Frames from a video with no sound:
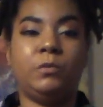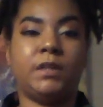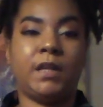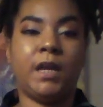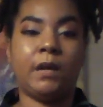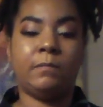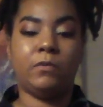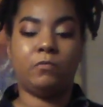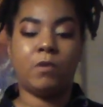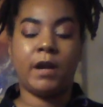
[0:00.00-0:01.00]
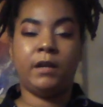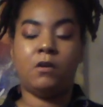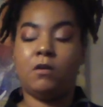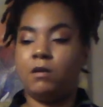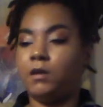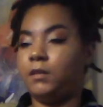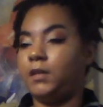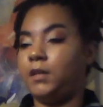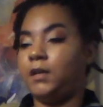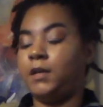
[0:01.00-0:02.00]
with the camera right on
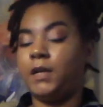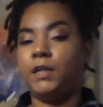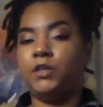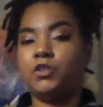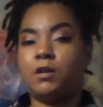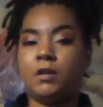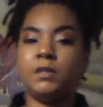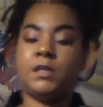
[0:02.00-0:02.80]
the honey jar.